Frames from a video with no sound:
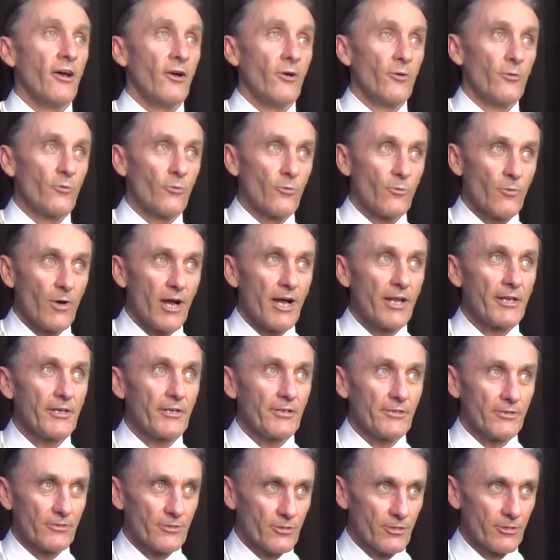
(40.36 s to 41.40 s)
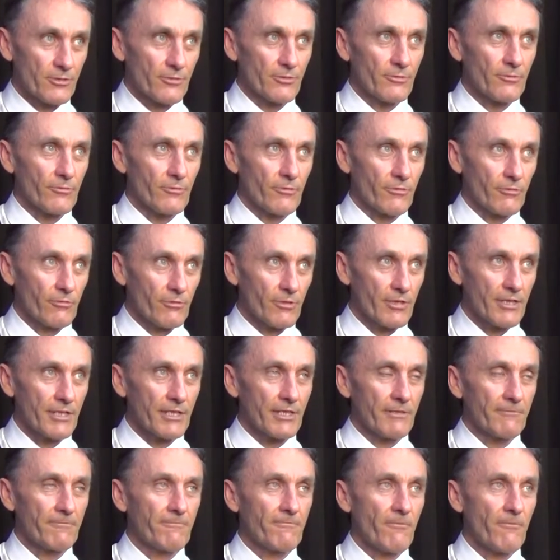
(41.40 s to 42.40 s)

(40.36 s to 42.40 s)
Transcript: 1, 2, 3,